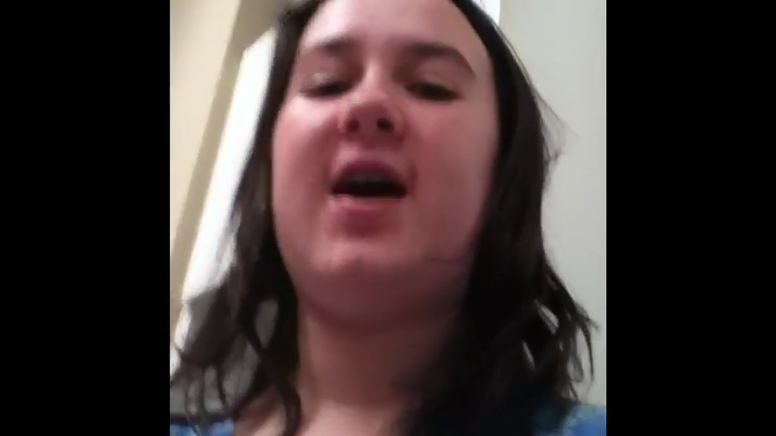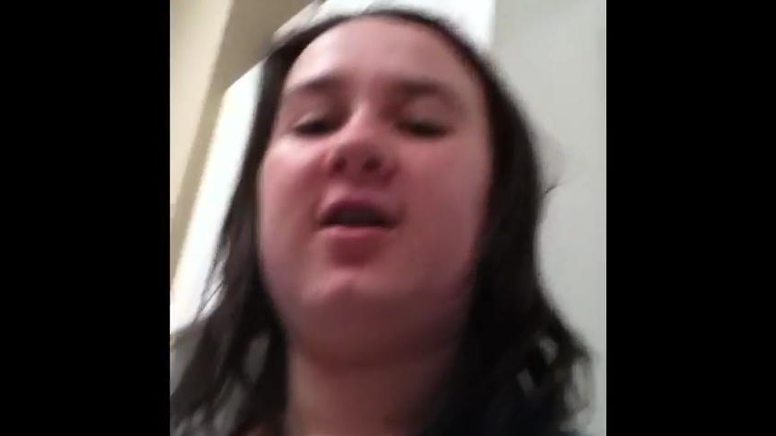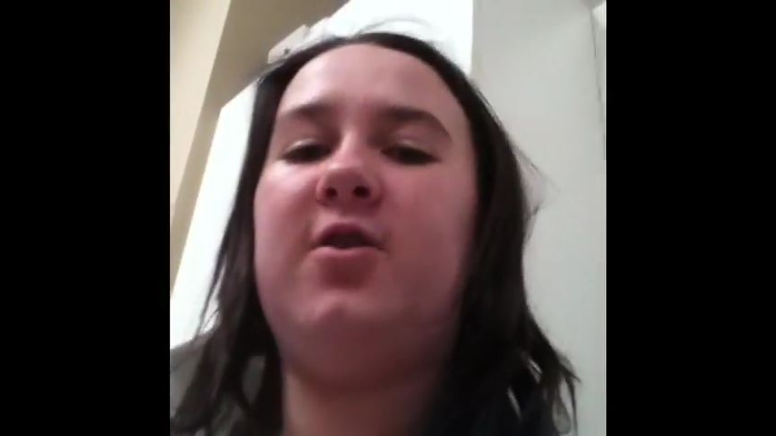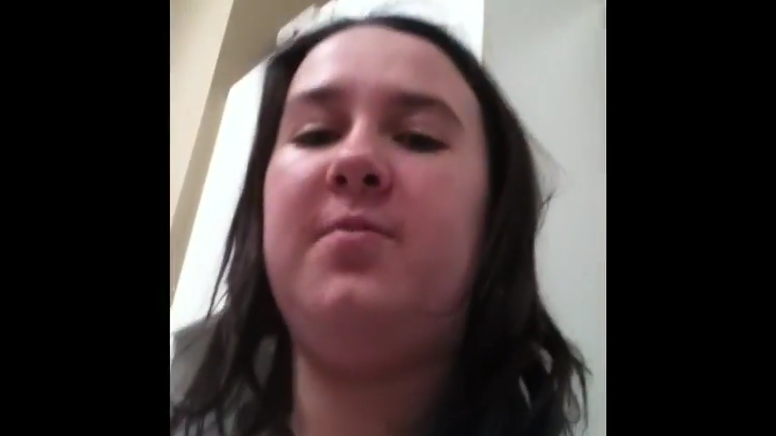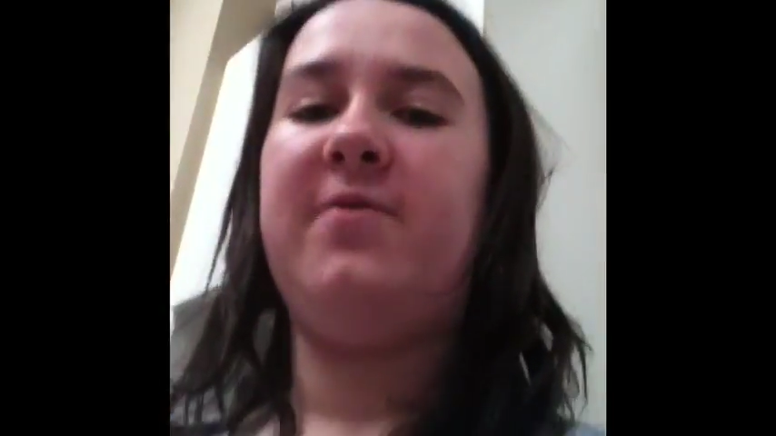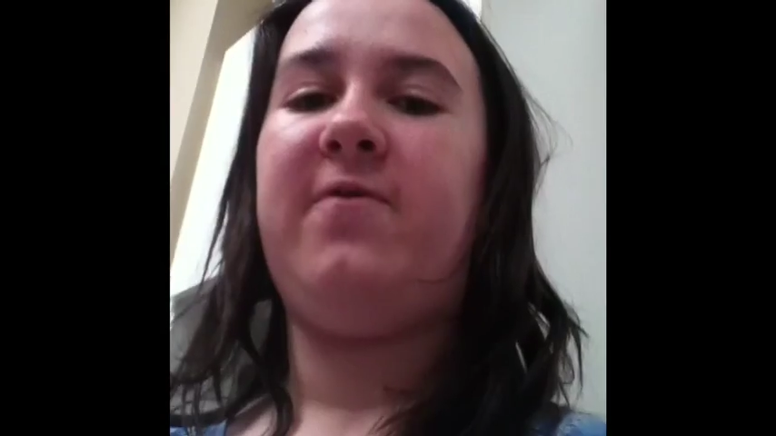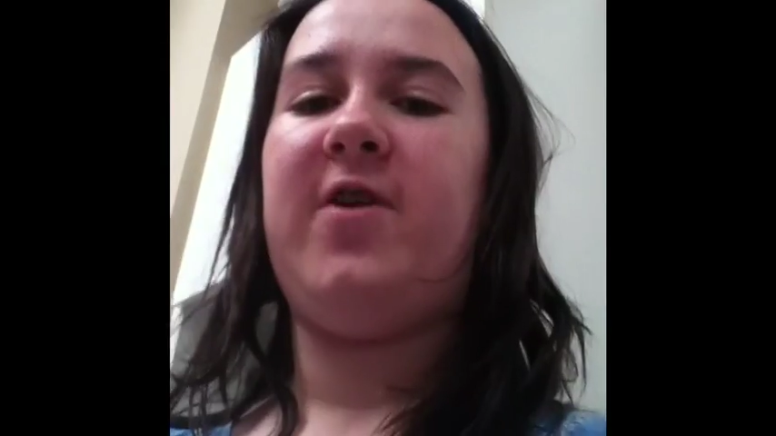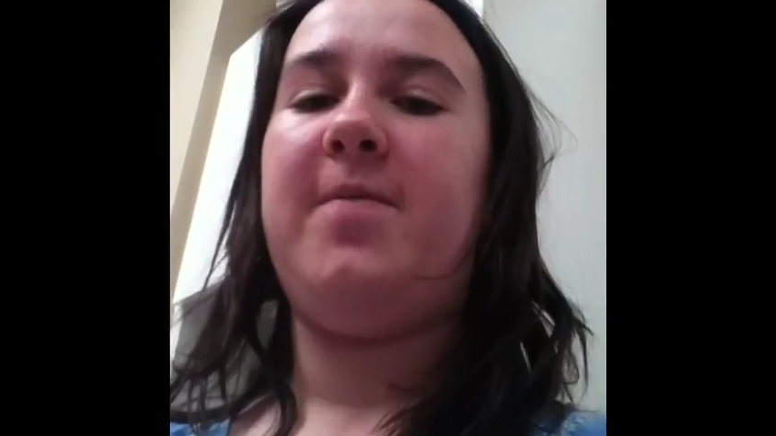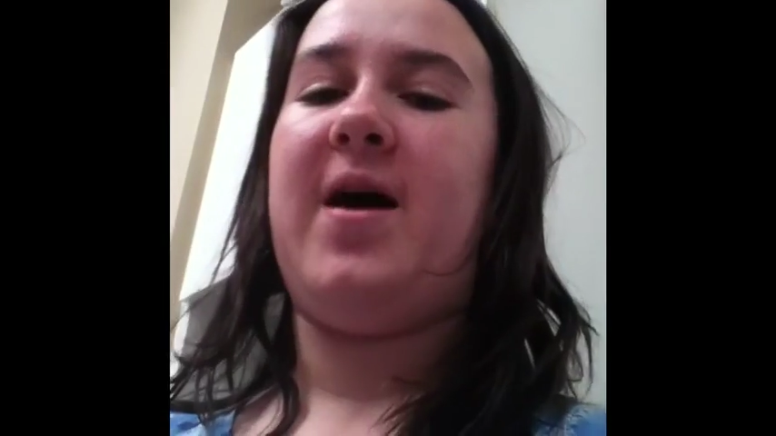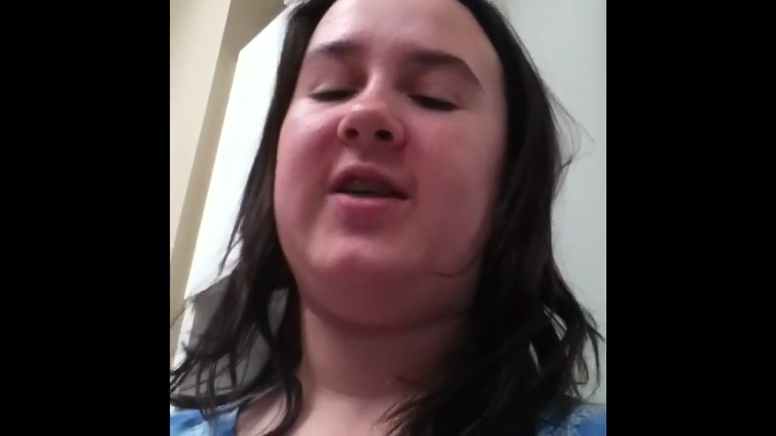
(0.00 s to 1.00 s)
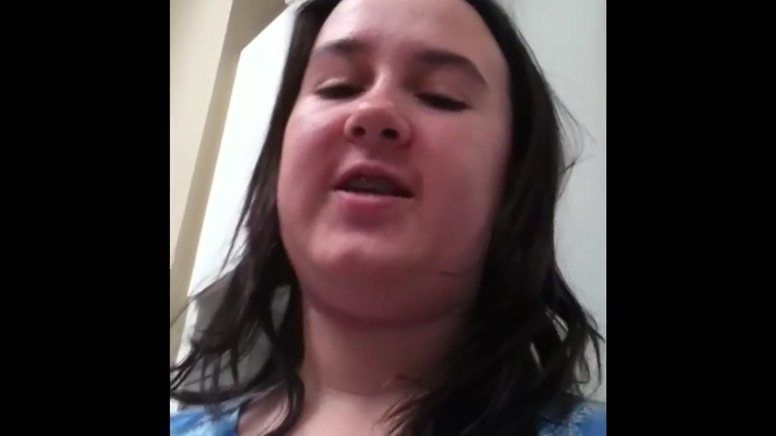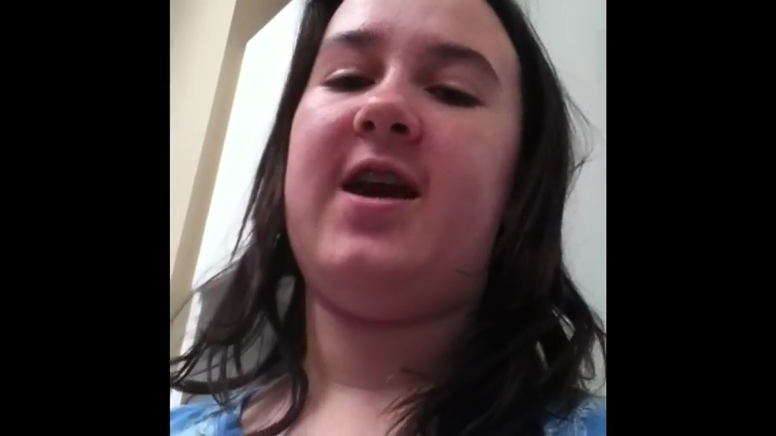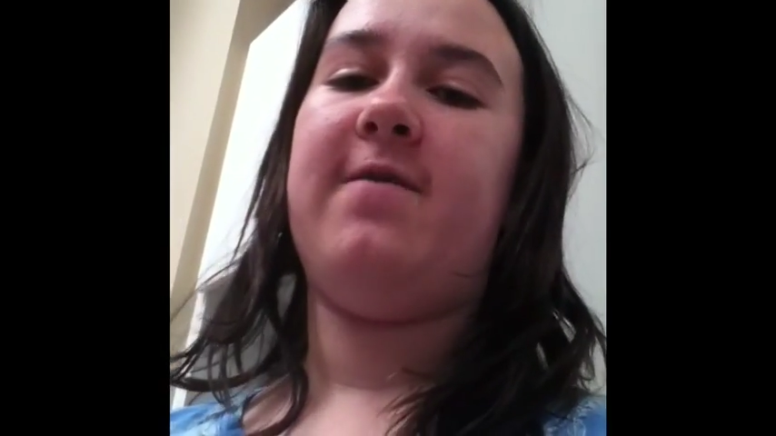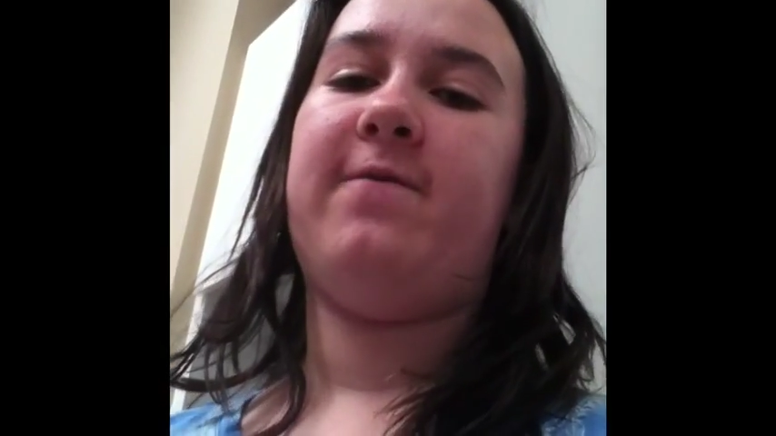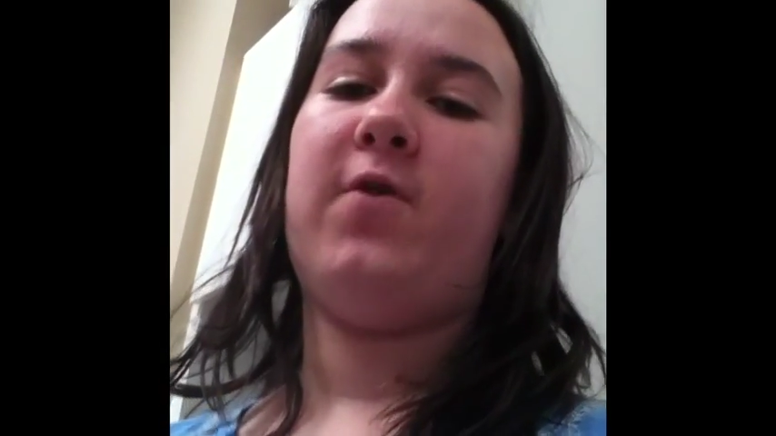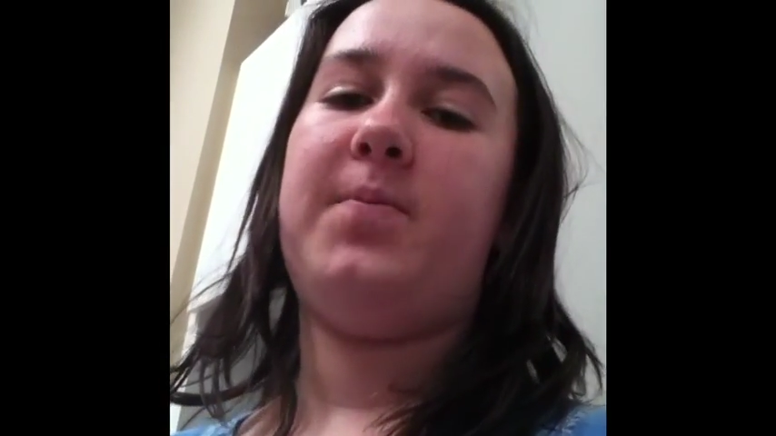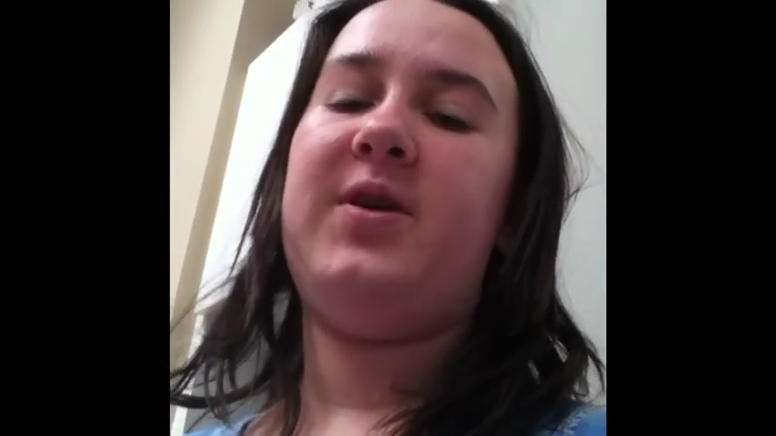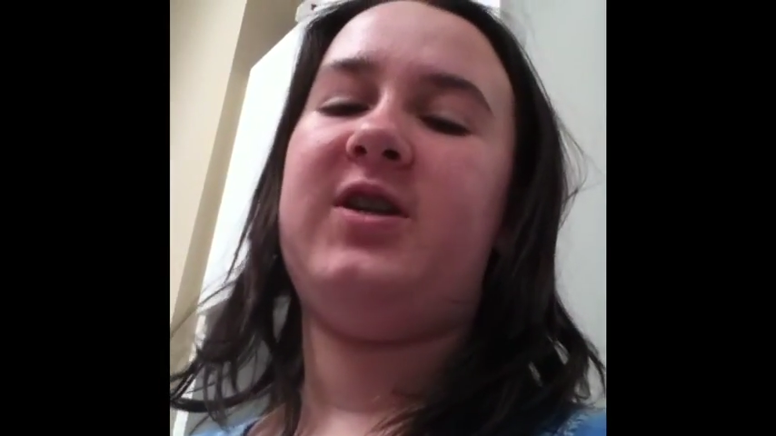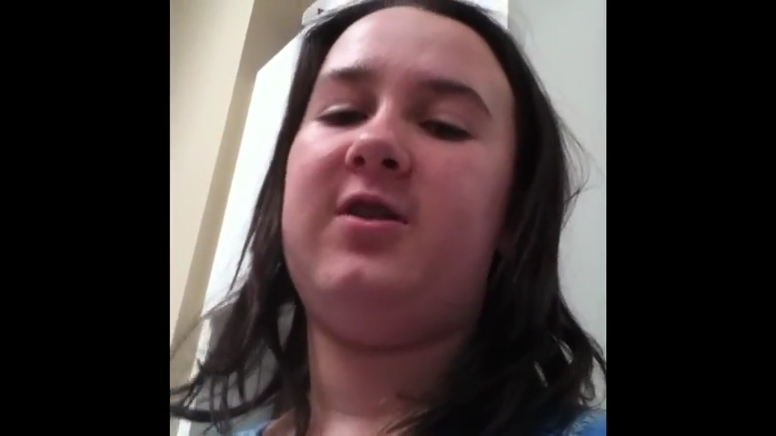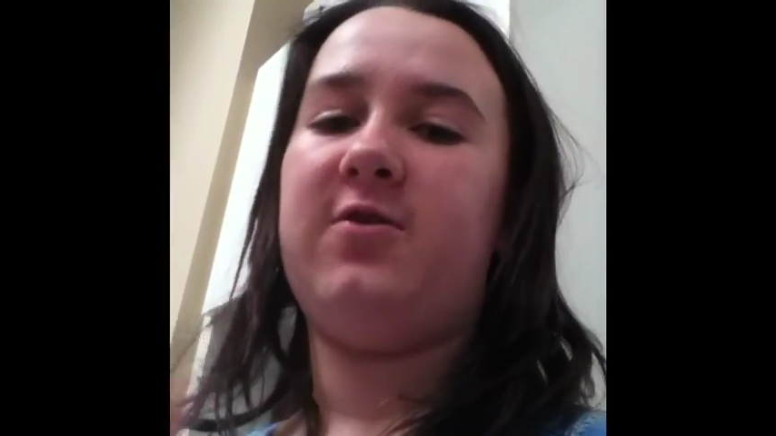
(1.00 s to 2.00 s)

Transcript: aluminum foil basket, and four pieces